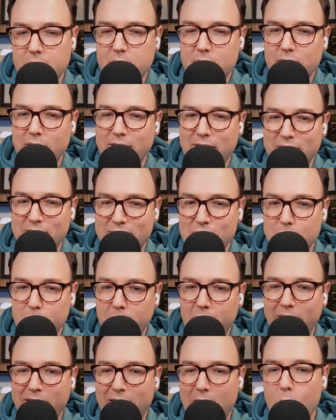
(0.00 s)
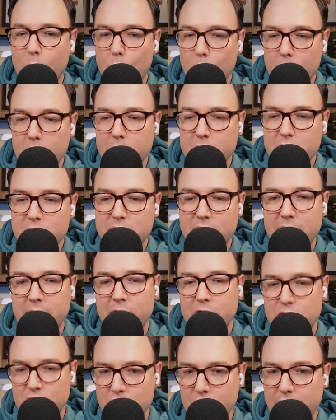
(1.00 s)
like this has played out worse than
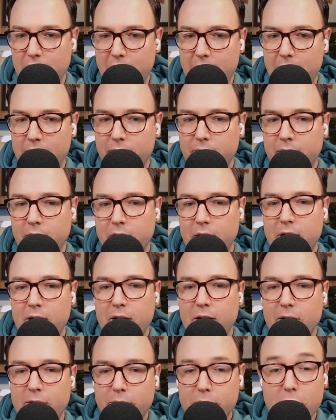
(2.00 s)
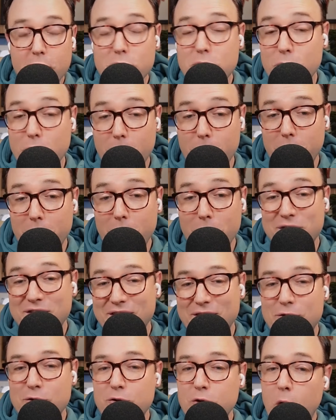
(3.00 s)
it should have. For those who don't know, the
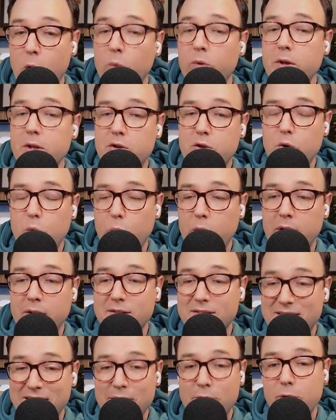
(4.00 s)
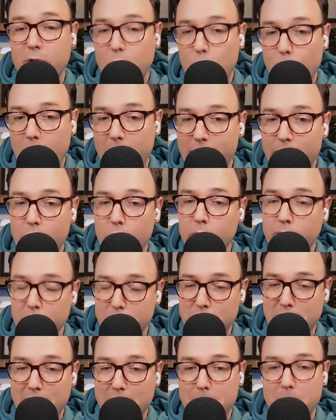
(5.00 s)
Sixers' only 2 wins did require
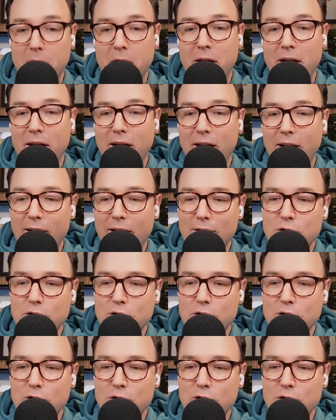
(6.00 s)
overtime. So